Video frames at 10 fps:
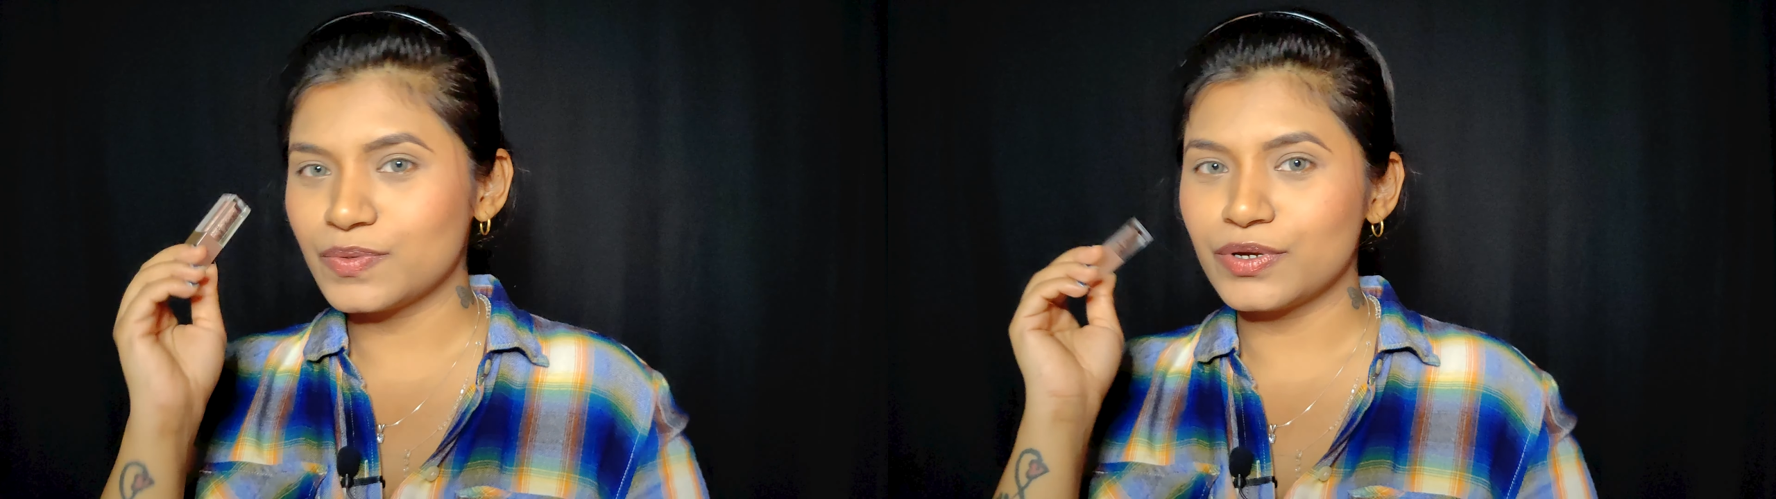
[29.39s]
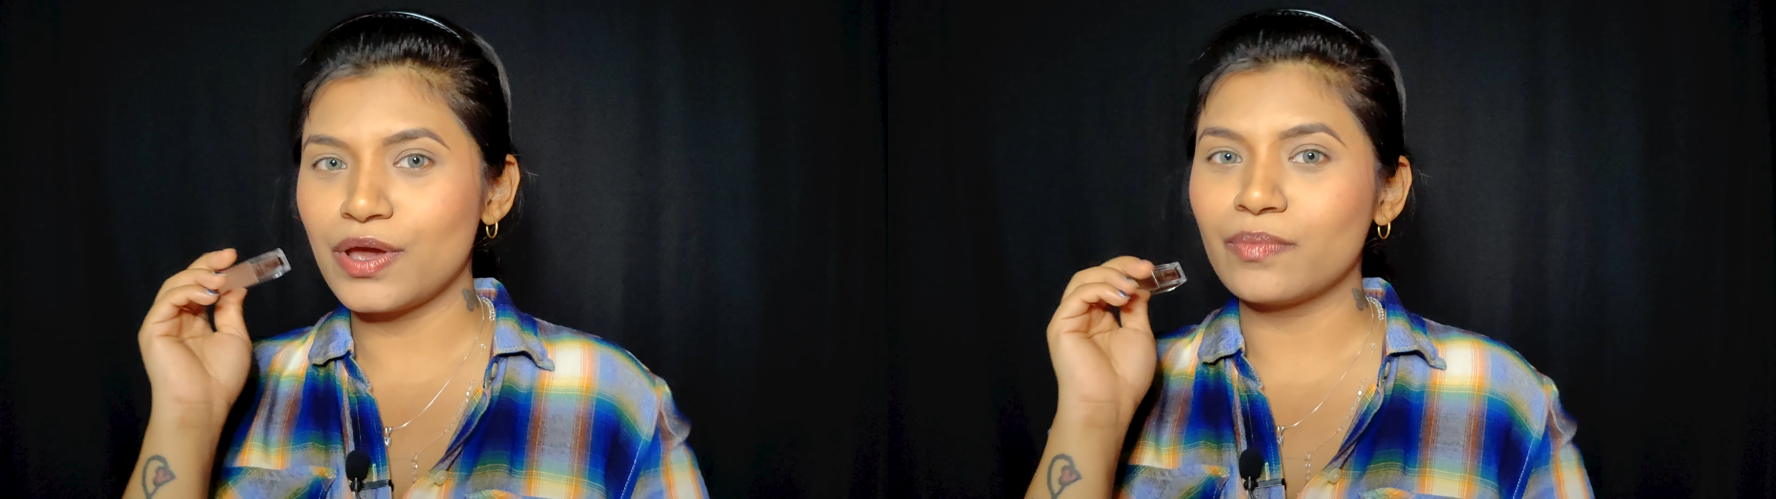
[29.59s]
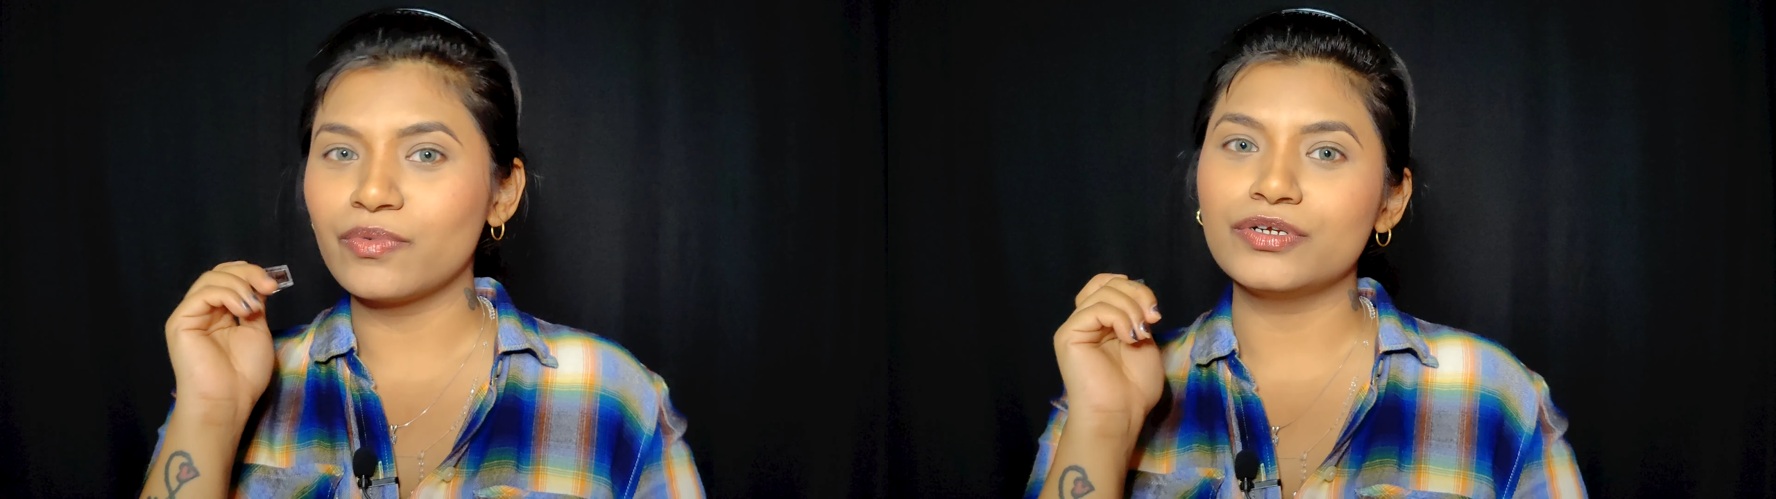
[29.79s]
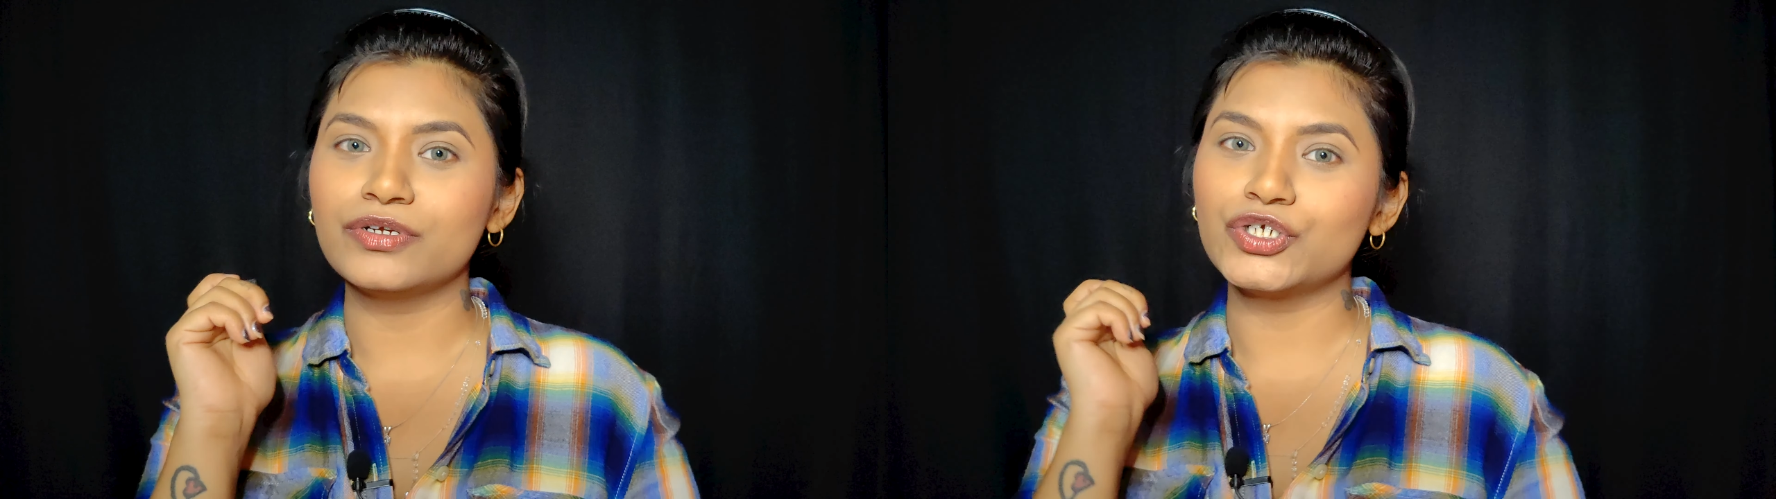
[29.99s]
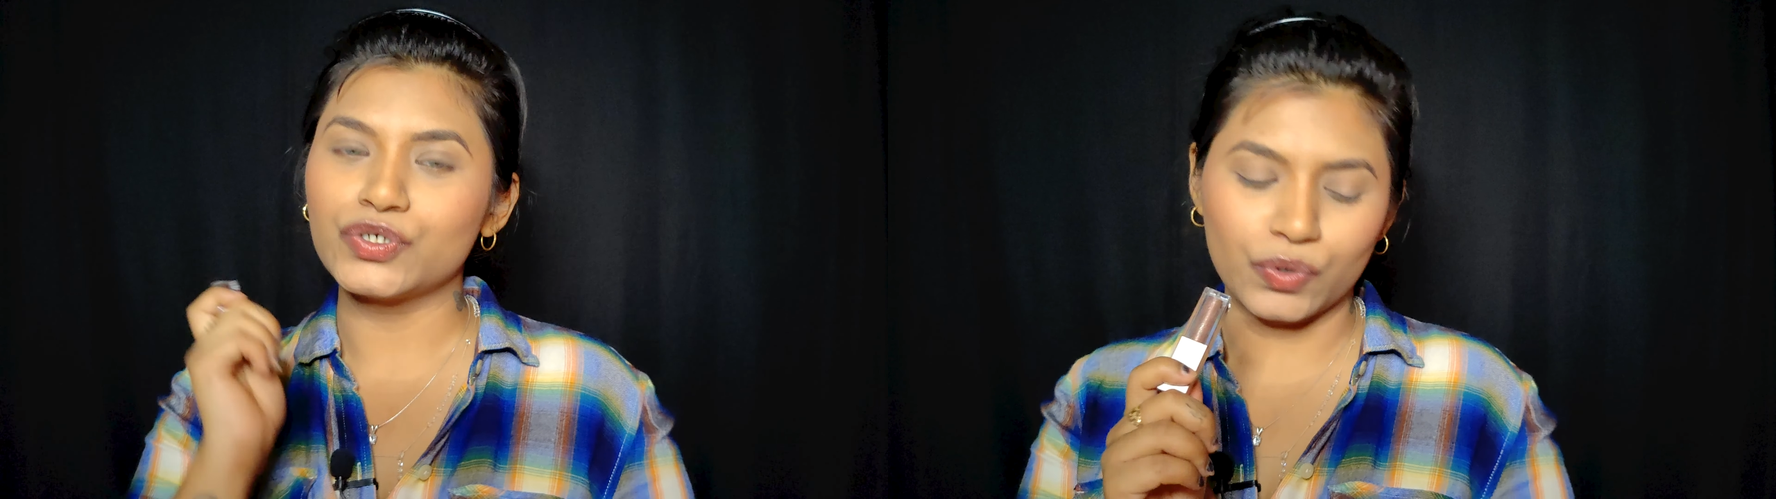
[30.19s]
I'm going to
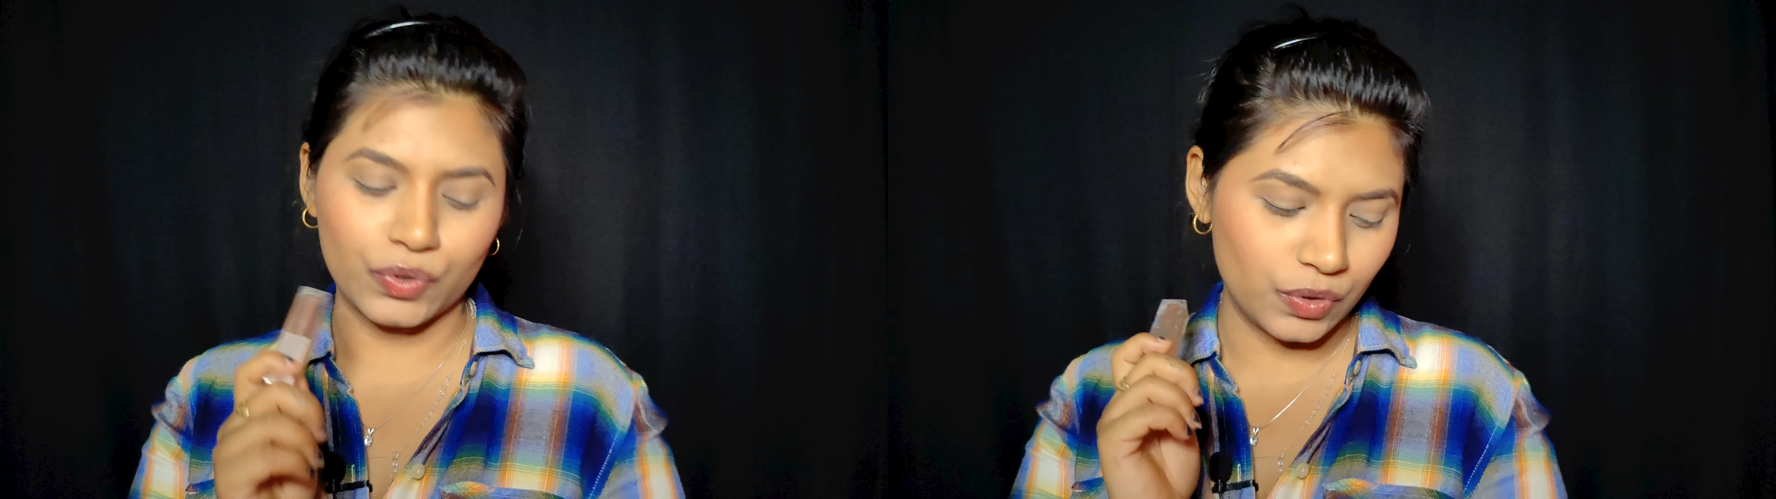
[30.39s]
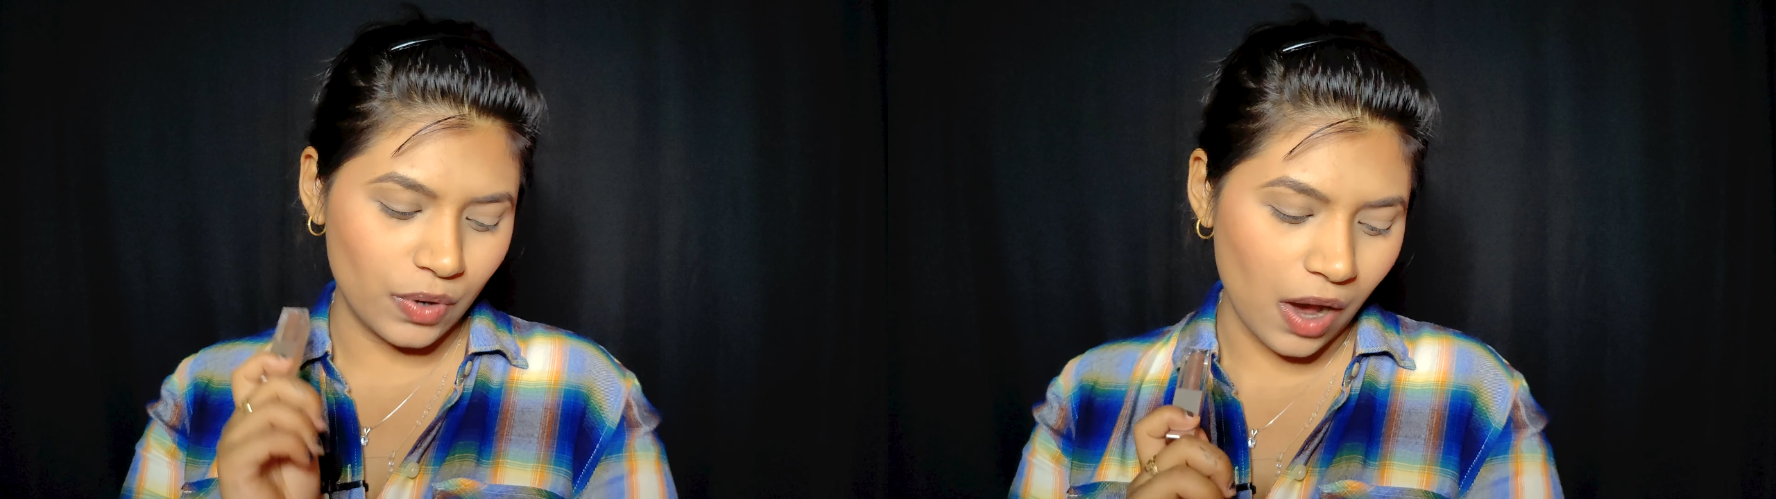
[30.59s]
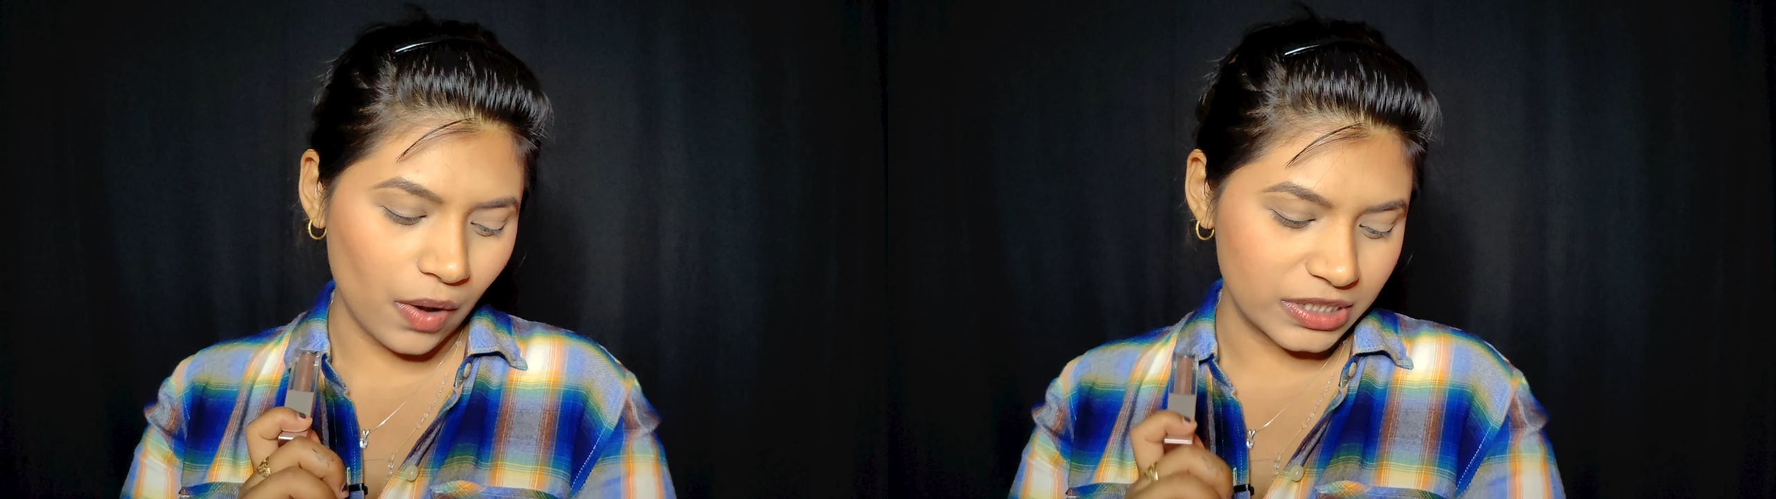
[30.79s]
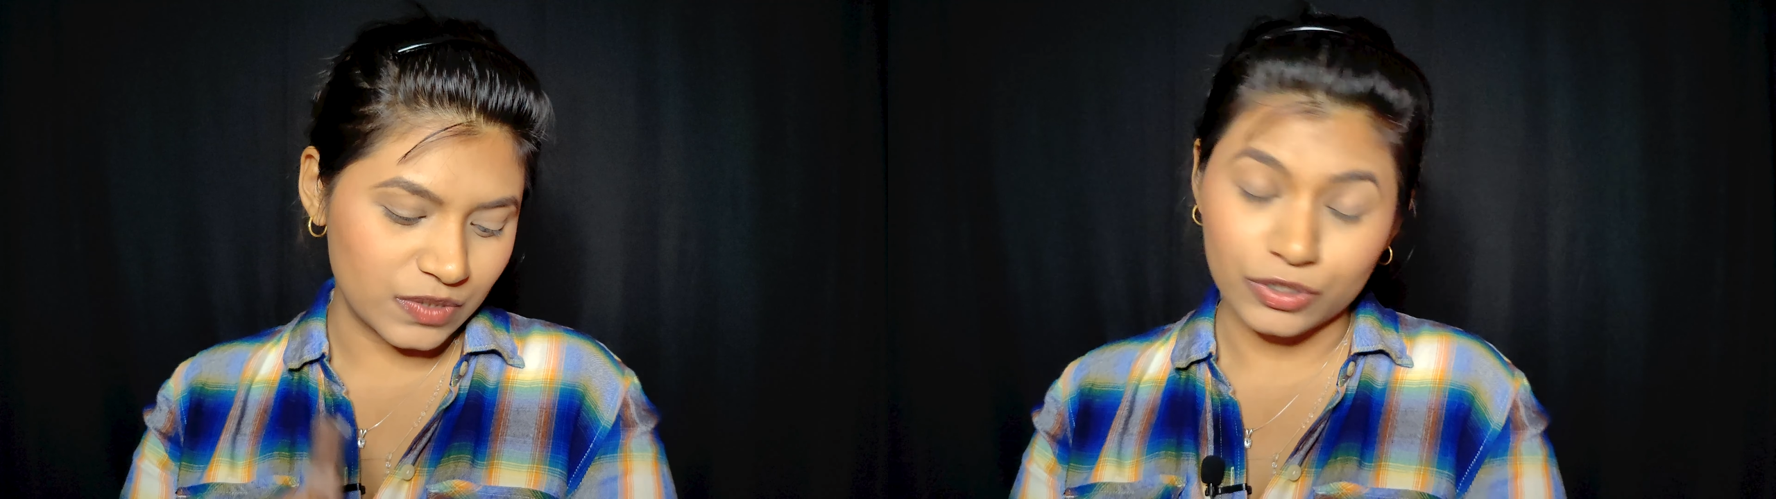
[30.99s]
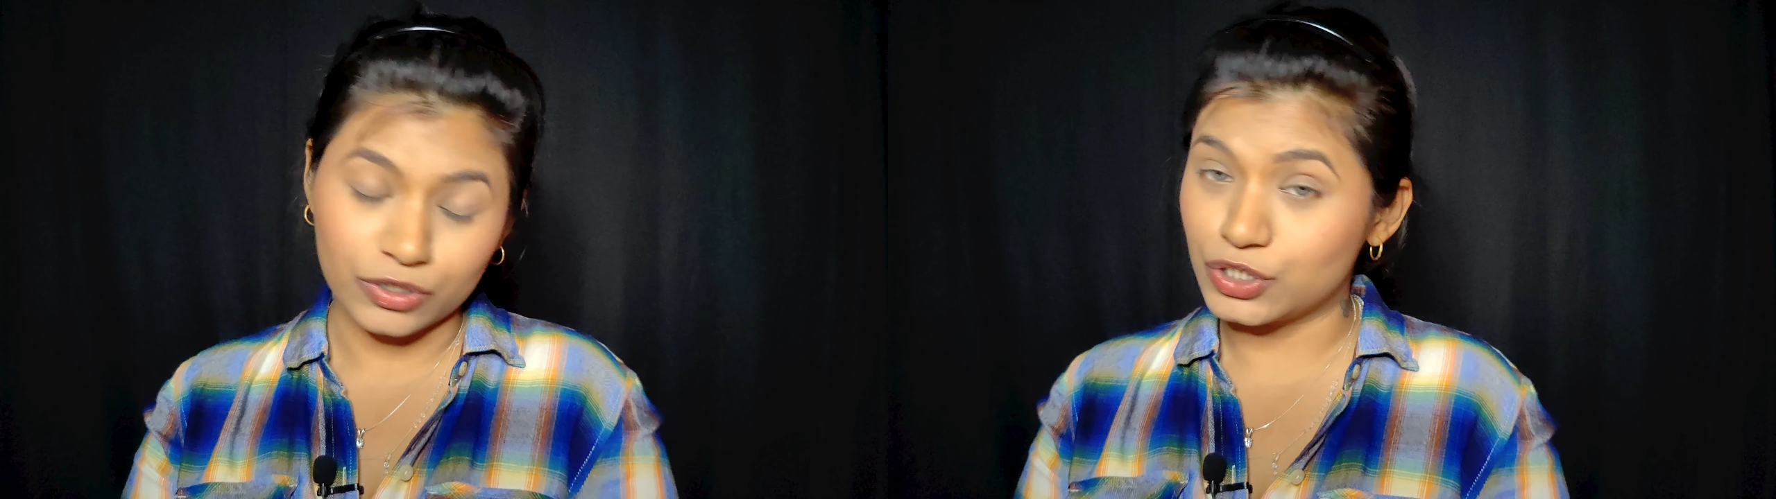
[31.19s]
show you how it swatches
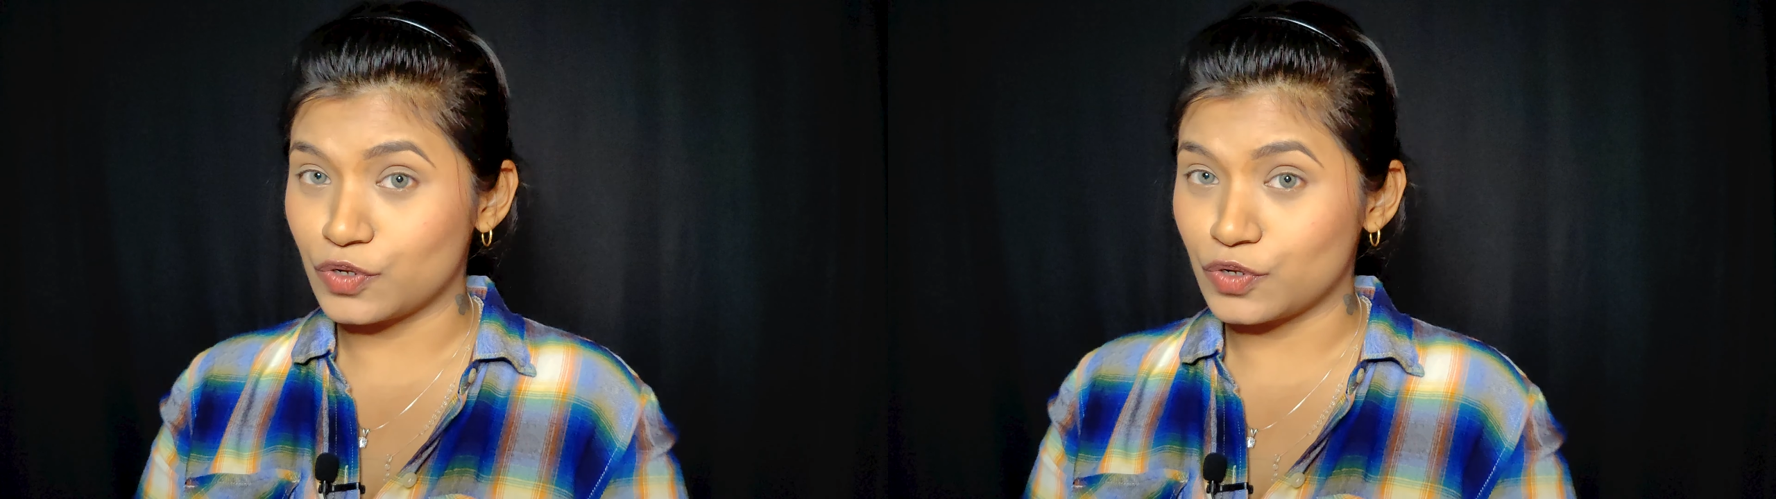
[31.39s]
on my